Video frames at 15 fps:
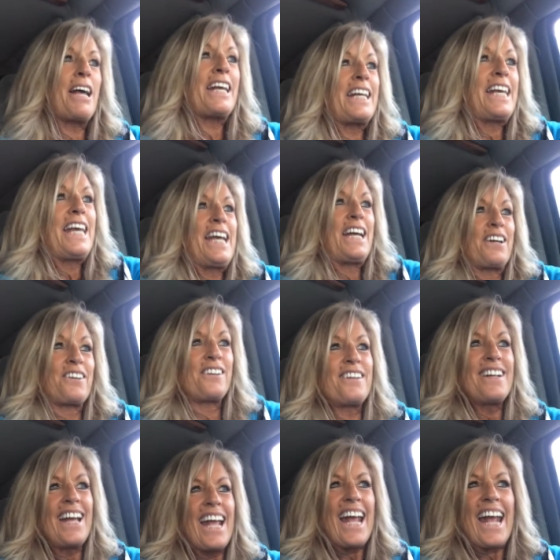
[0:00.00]
my gear,
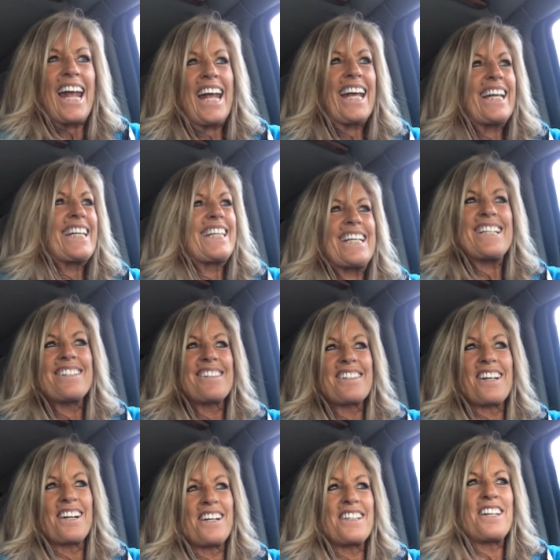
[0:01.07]
and these
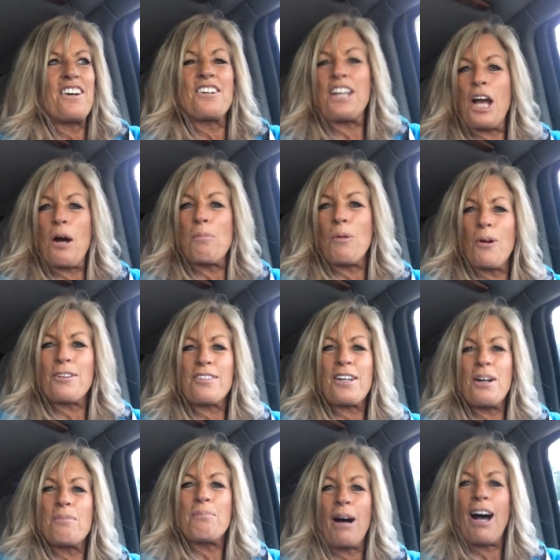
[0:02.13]
uh, young cowboys
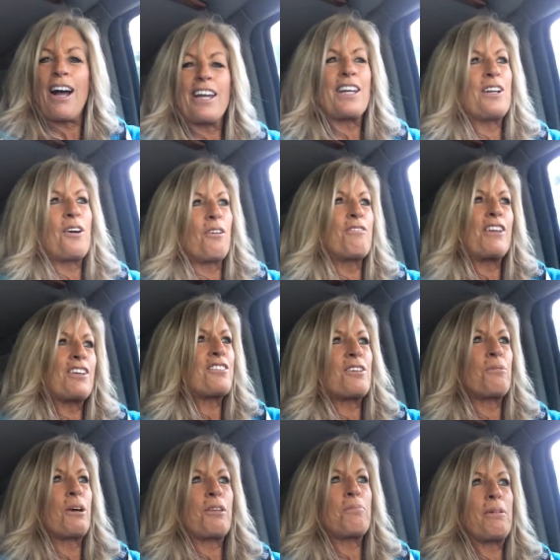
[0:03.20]
come by, you know,
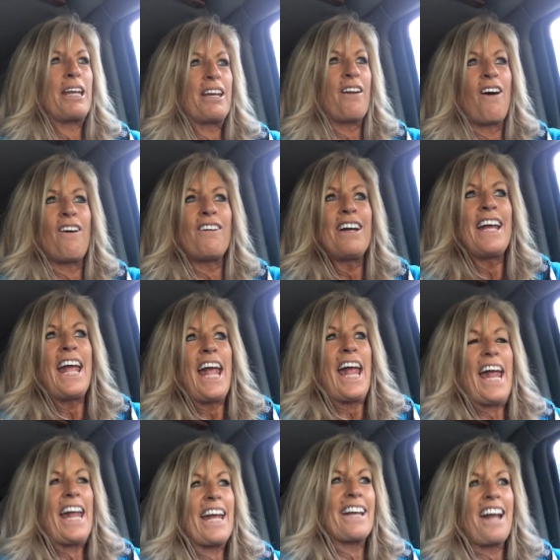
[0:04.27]
visiting with me and all.
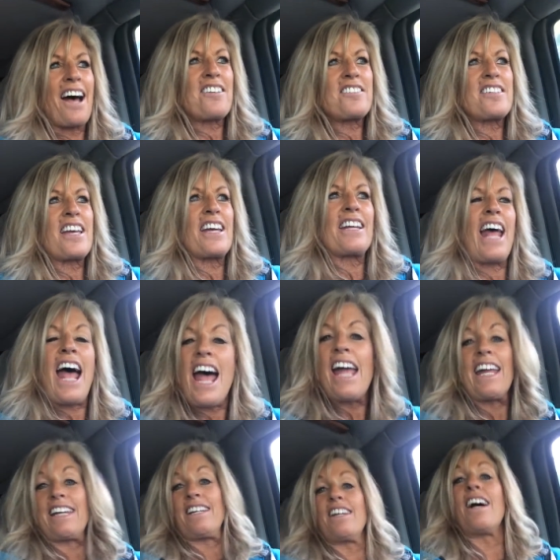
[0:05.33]
And I said,
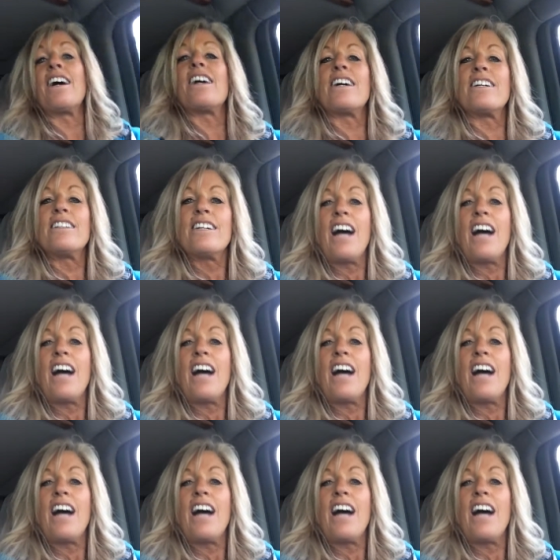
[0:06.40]
Hey, uh,